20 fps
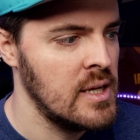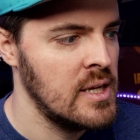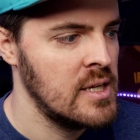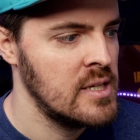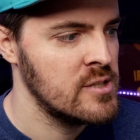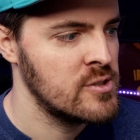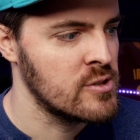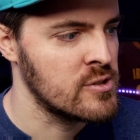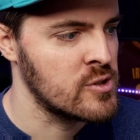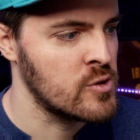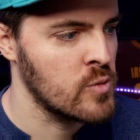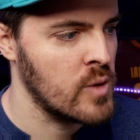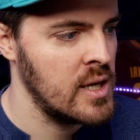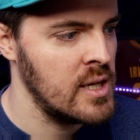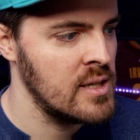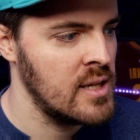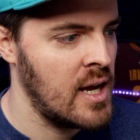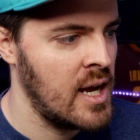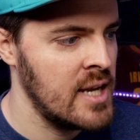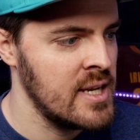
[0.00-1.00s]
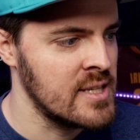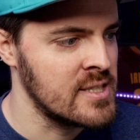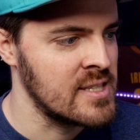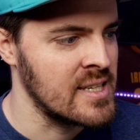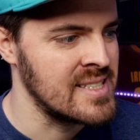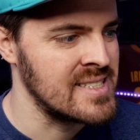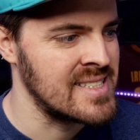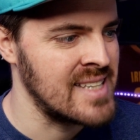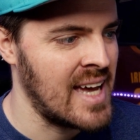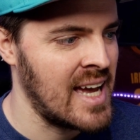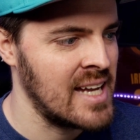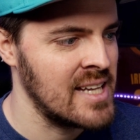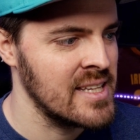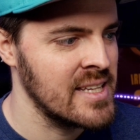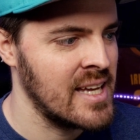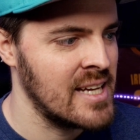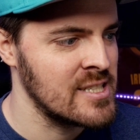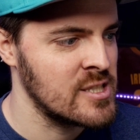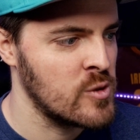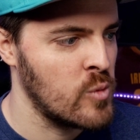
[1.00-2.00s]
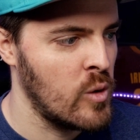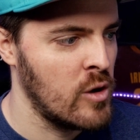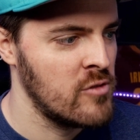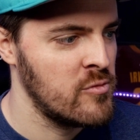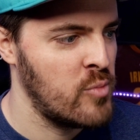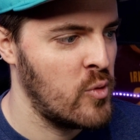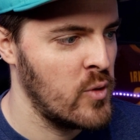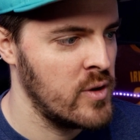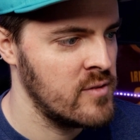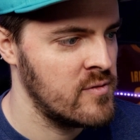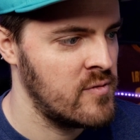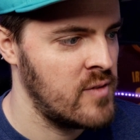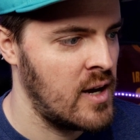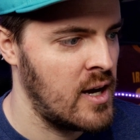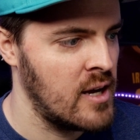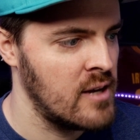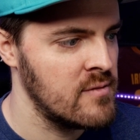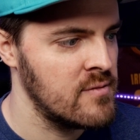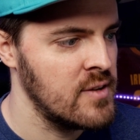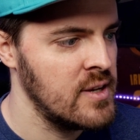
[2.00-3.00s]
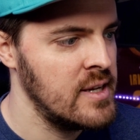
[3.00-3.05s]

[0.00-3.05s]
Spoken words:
So his gray line is exactly at 12.5.